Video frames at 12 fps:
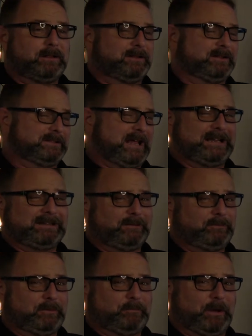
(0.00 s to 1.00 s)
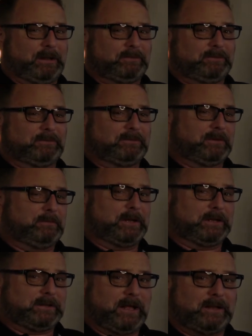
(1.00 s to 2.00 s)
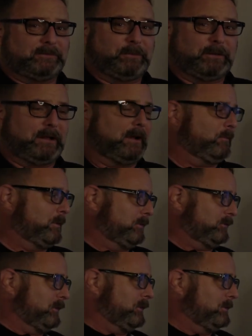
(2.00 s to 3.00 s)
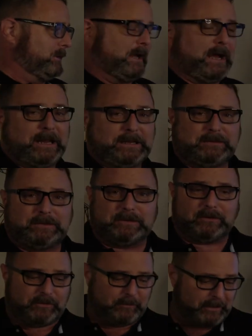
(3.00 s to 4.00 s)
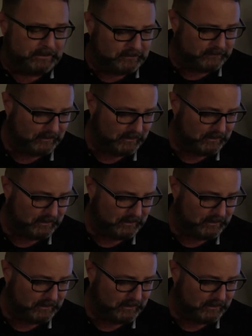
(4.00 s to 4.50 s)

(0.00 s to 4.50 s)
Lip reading: A lot of times with buttons it's going to be a class, but I want to show you an ID on the button.